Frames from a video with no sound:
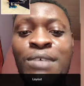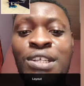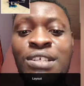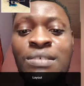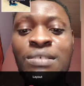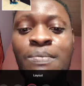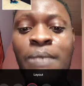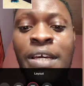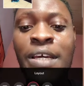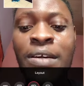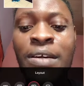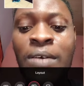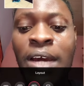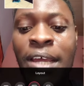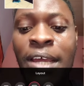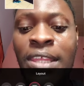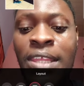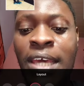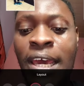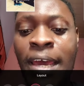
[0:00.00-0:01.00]
displaying right
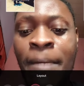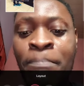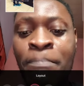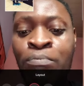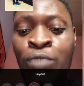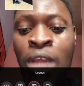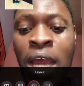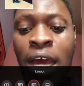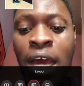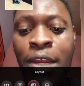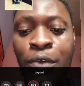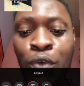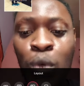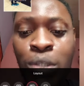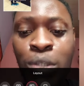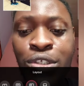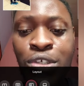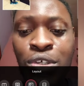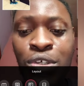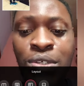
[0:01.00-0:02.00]
there. And if you want
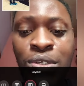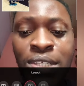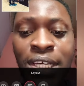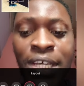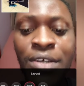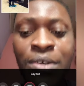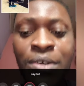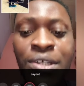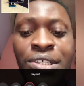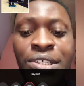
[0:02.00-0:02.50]
to use a green